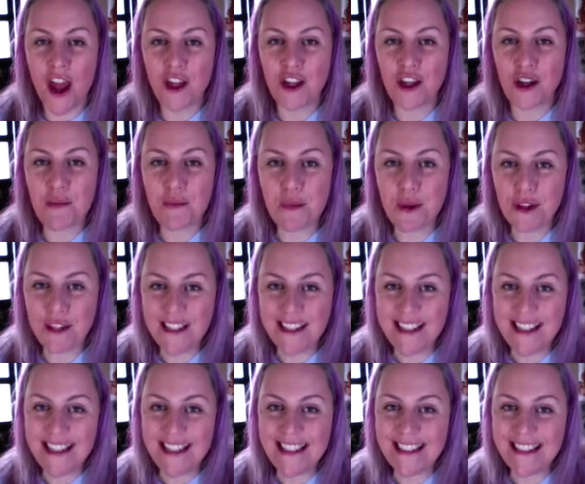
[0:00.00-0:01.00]
Good
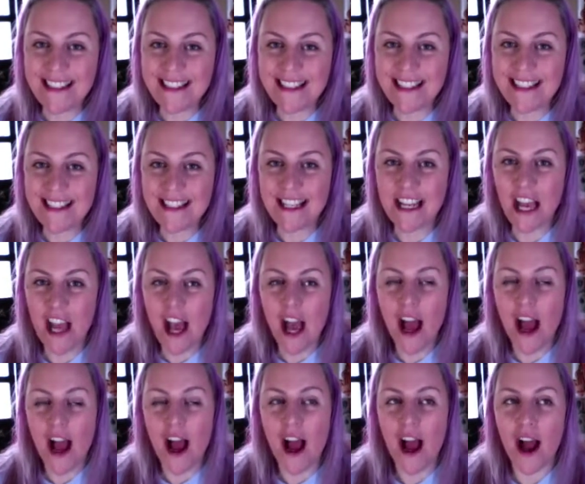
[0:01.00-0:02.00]
morning.
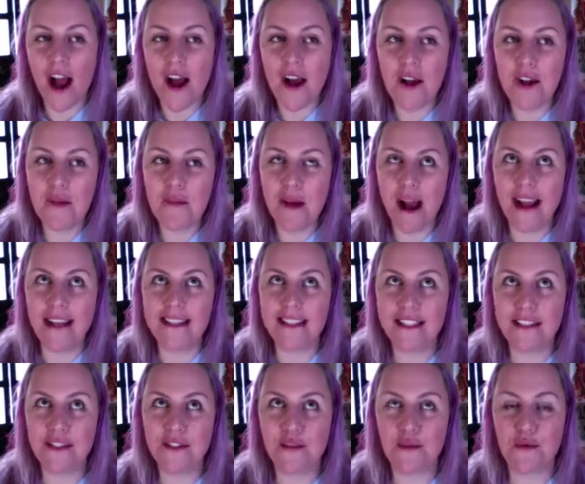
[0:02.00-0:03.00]
I
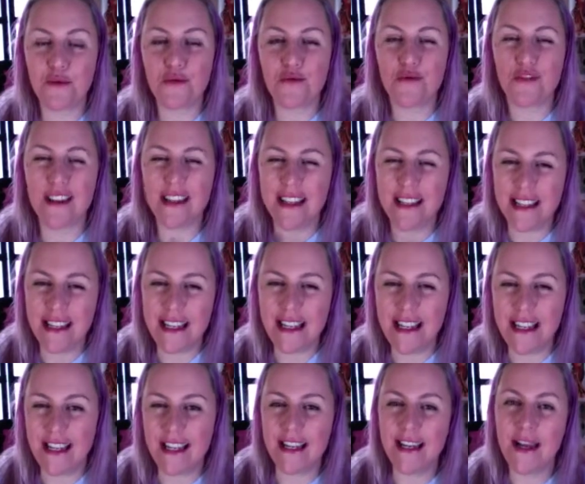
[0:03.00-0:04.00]
didn't
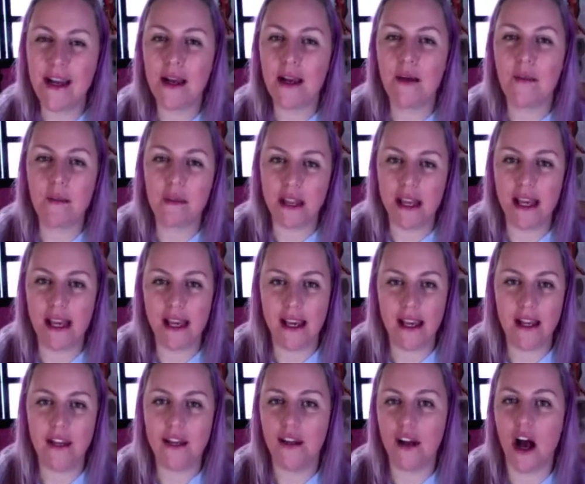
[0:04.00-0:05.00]
really
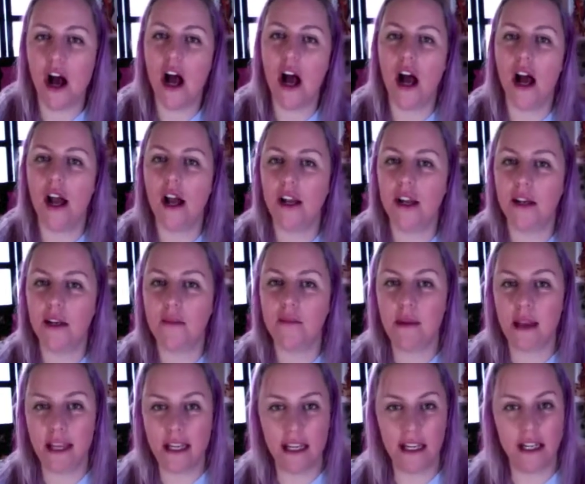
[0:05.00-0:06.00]
plan on
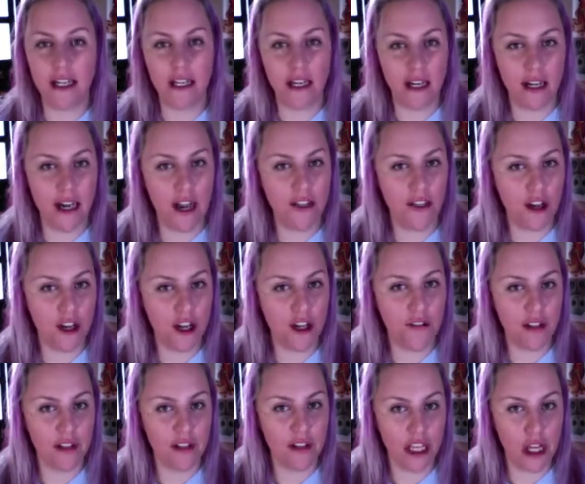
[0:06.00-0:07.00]
making another
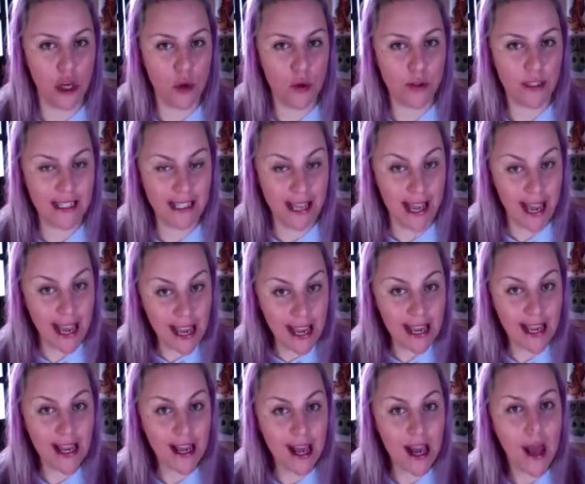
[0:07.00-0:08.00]
video
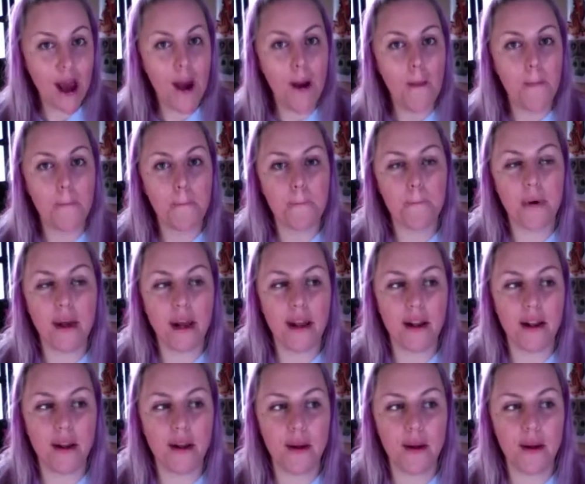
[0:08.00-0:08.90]
today, but